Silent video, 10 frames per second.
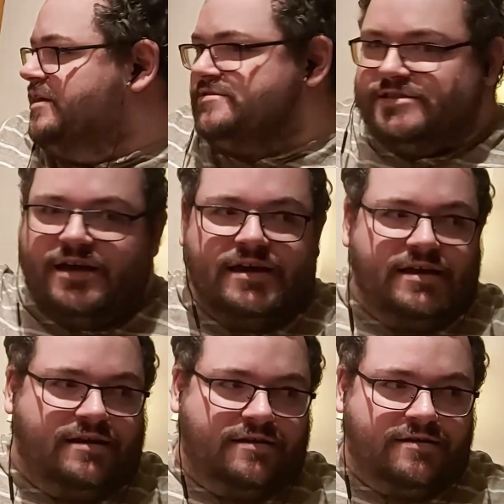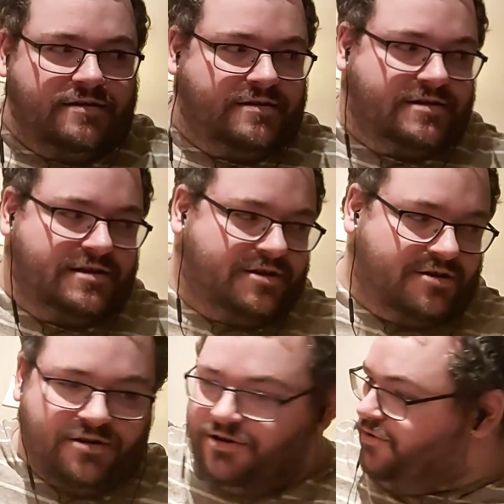else died. You not